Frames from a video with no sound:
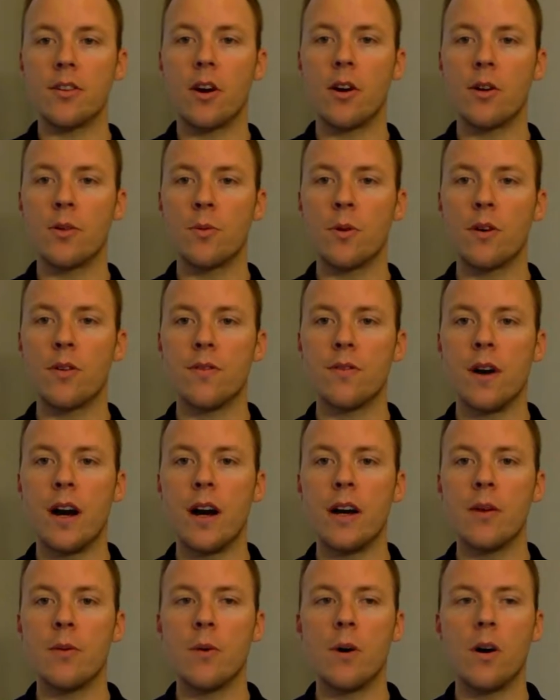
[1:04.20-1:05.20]
hardware
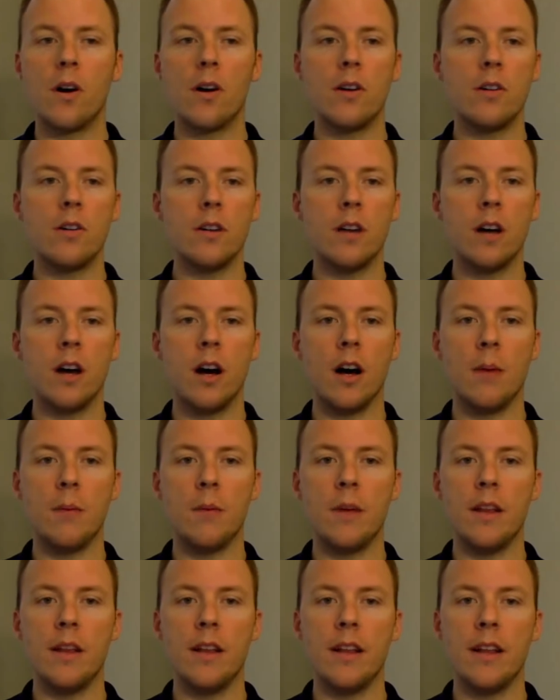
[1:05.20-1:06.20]
firewall, and
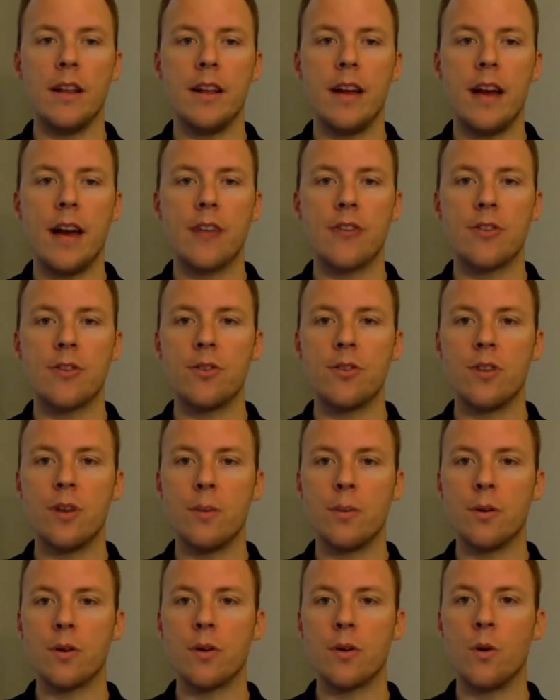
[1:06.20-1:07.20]
then it has your
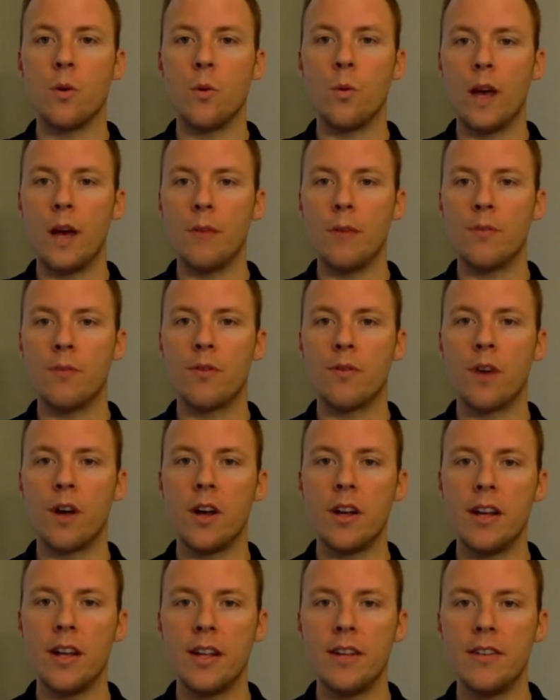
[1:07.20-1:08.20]
typical web
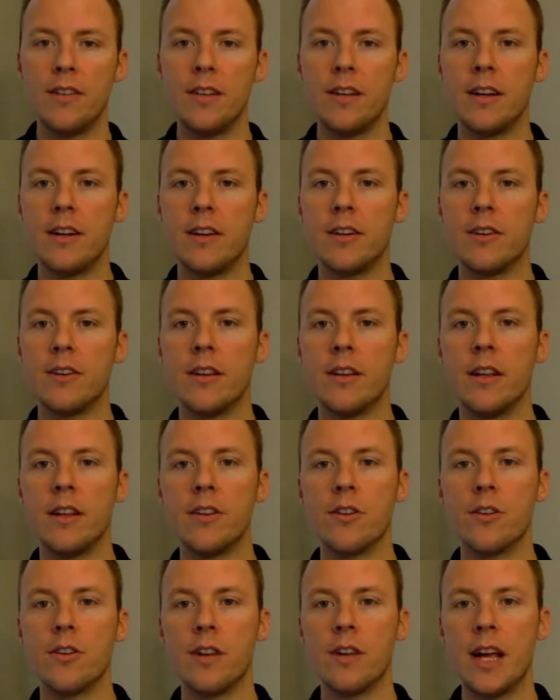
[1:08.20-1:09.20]
front end tier, and then
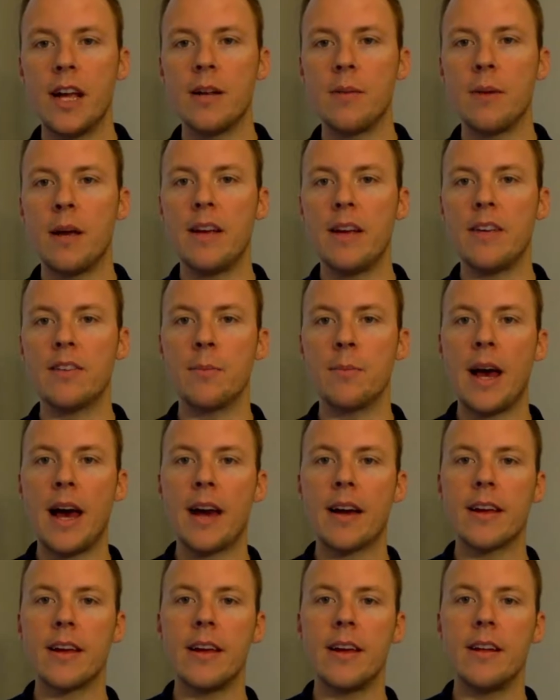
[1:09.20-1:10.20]
your database
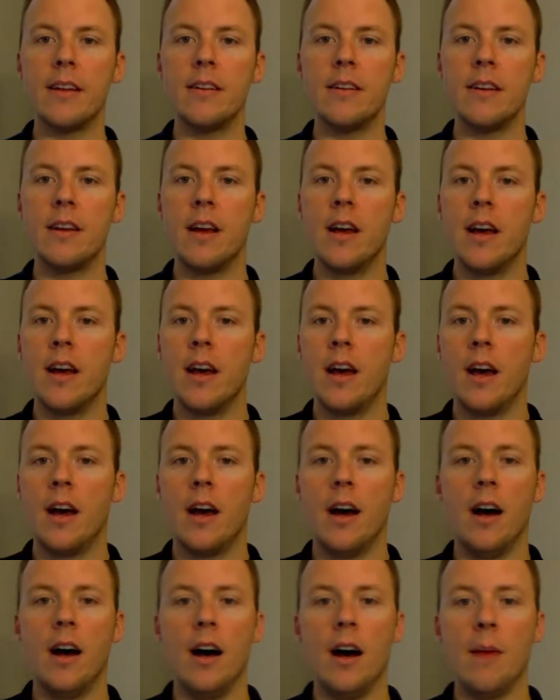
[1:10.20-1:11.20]
back end,
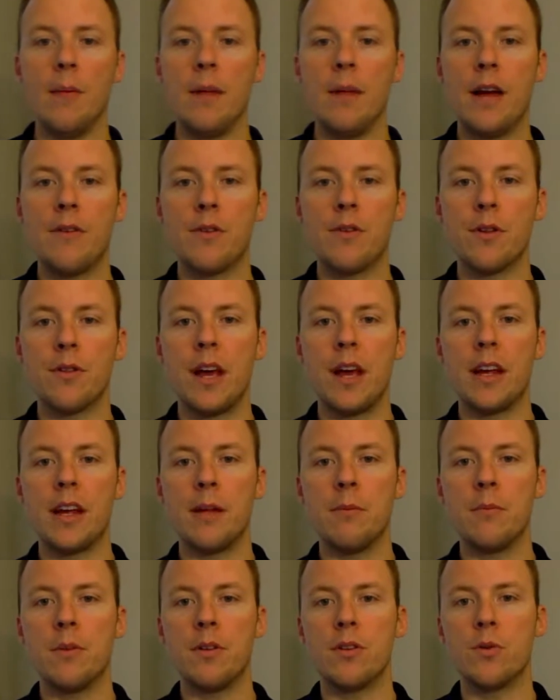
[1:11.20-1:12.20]
and everything
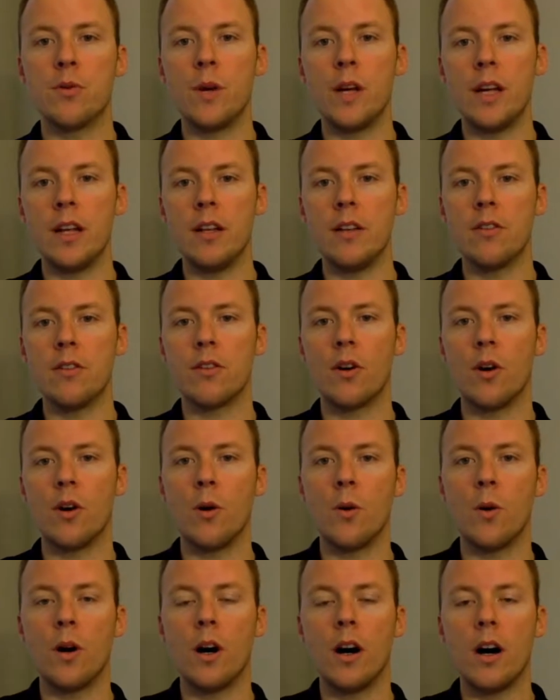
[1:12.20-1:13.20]
in between.
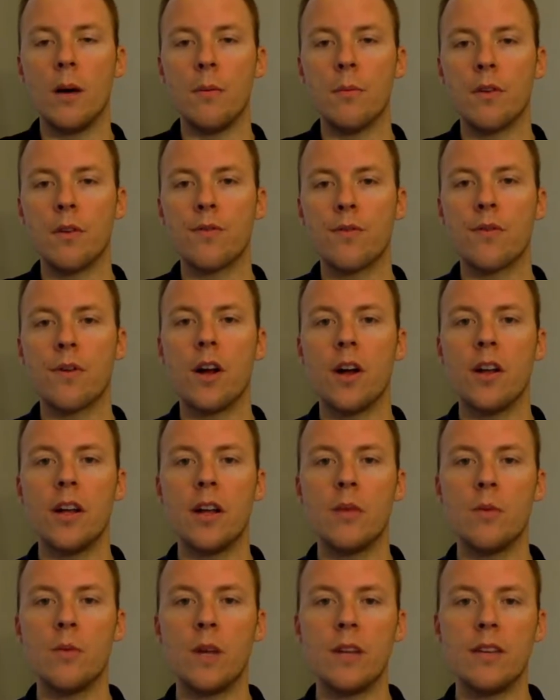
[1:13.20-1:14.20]
So the front
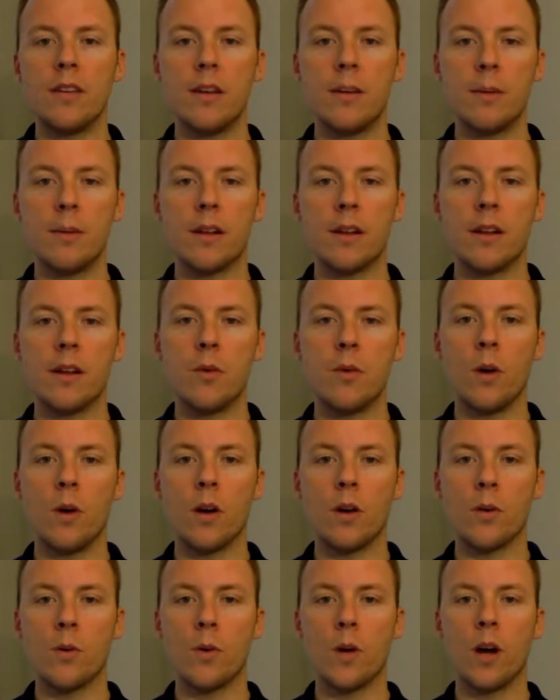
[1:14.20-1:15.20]
end, we typically
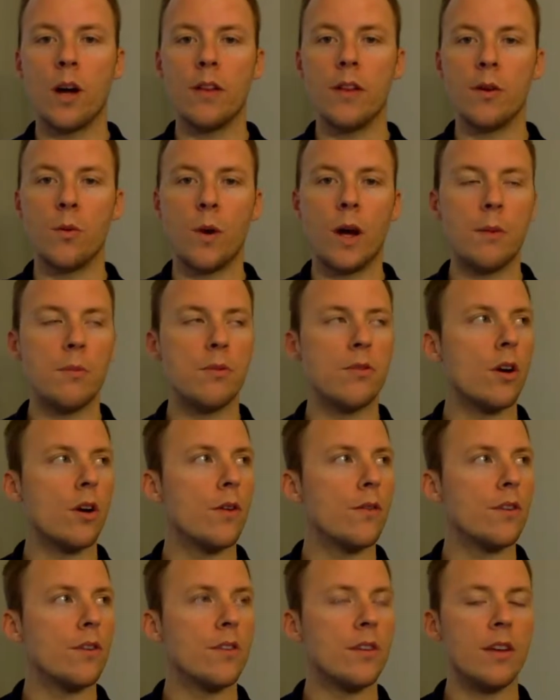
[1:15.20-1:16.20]
want to run the web
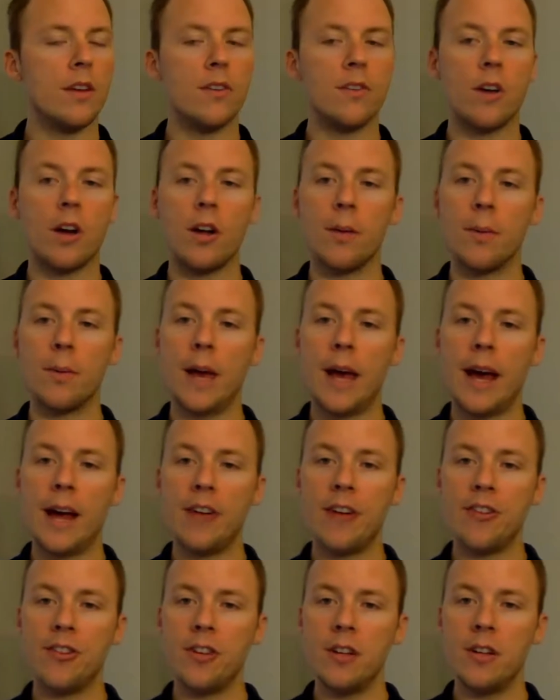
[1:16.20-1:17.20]
services on
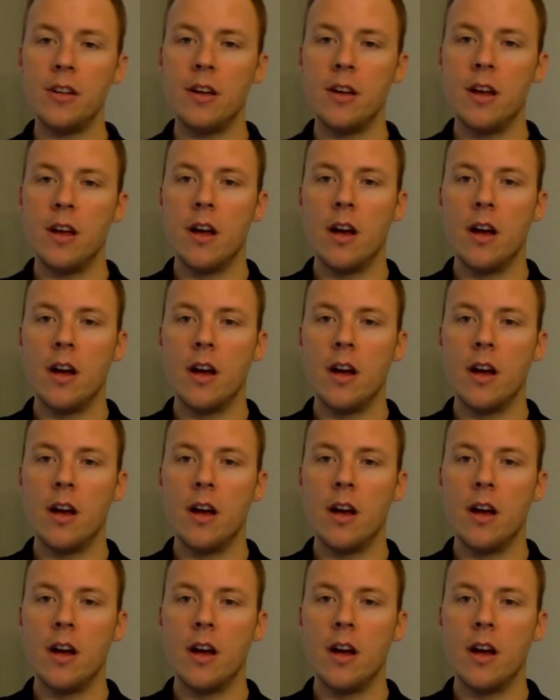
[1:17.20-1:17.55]
Apache.